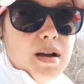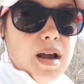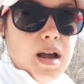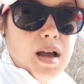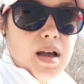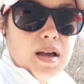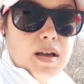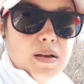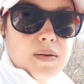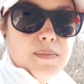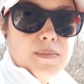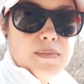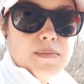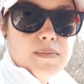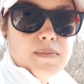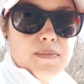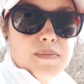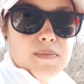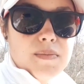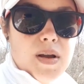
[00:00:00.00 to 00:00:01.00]
a
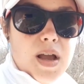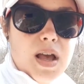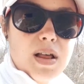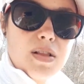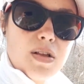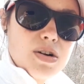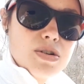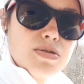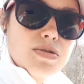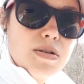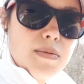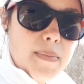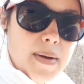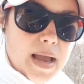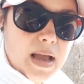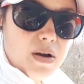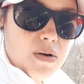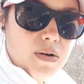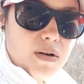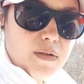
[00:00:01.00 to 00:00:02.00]
larger
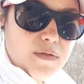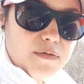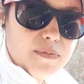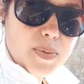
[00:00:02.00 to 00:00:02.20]
amount of